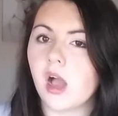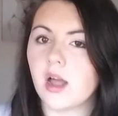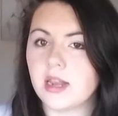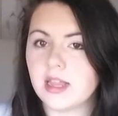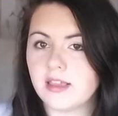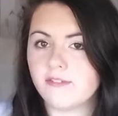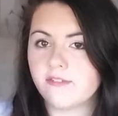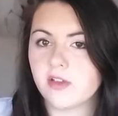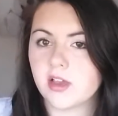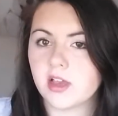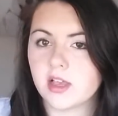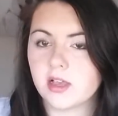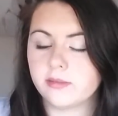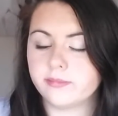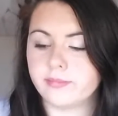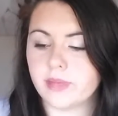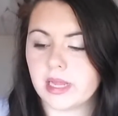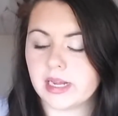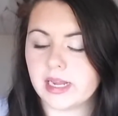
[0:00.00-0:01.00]
I'll leave
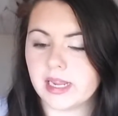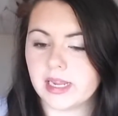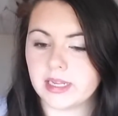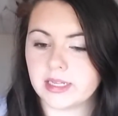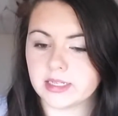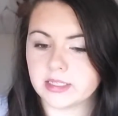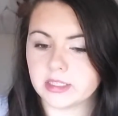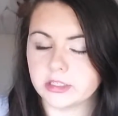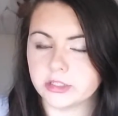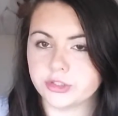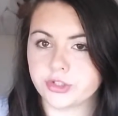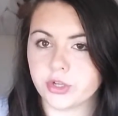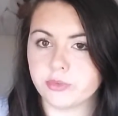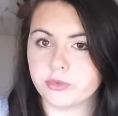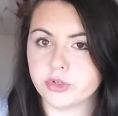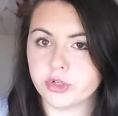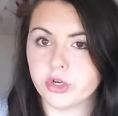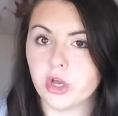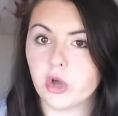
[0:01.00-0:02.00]
a link in the
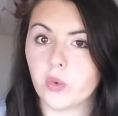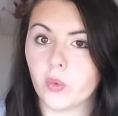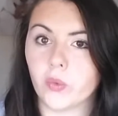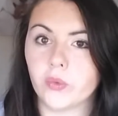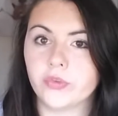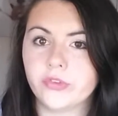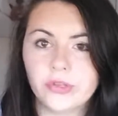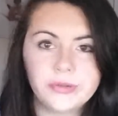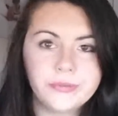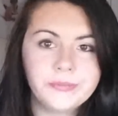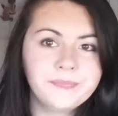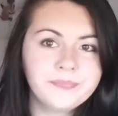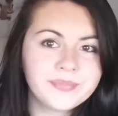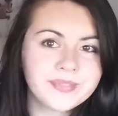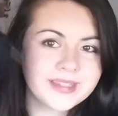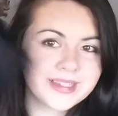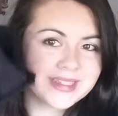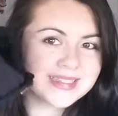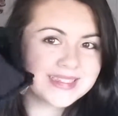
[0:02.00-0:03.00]
description also.
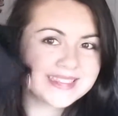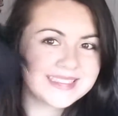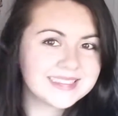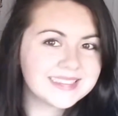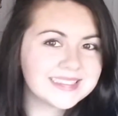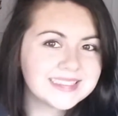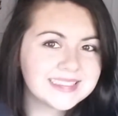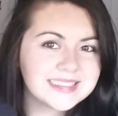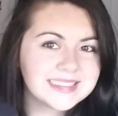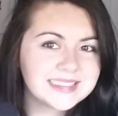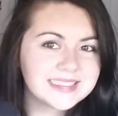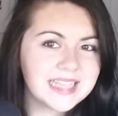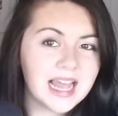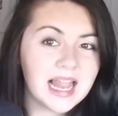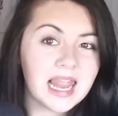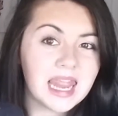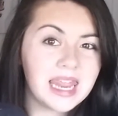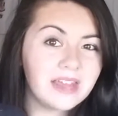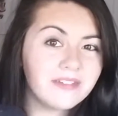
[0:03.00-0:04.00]

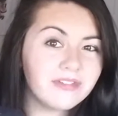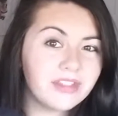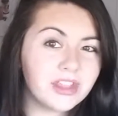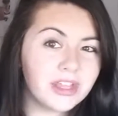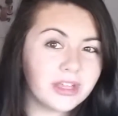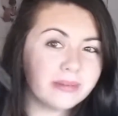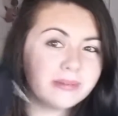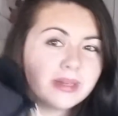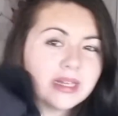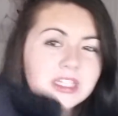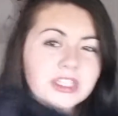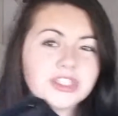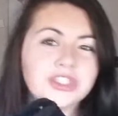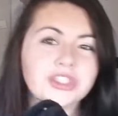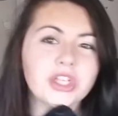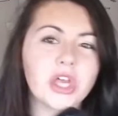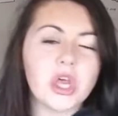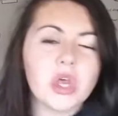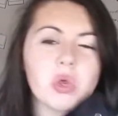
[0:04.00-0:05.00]
Love them
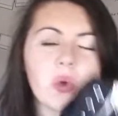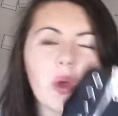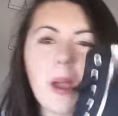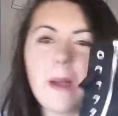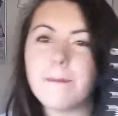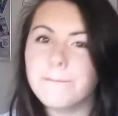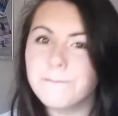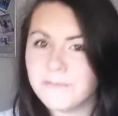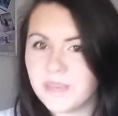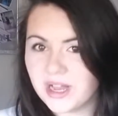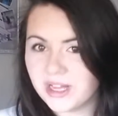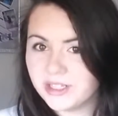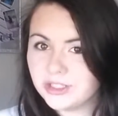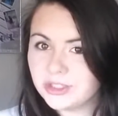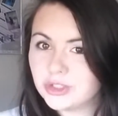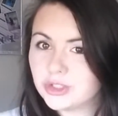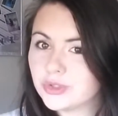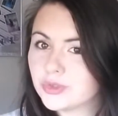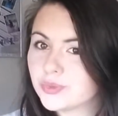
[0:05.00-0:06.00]
so
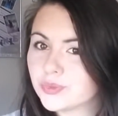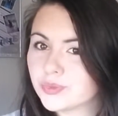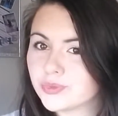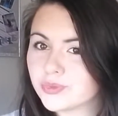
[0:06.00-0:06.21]
much.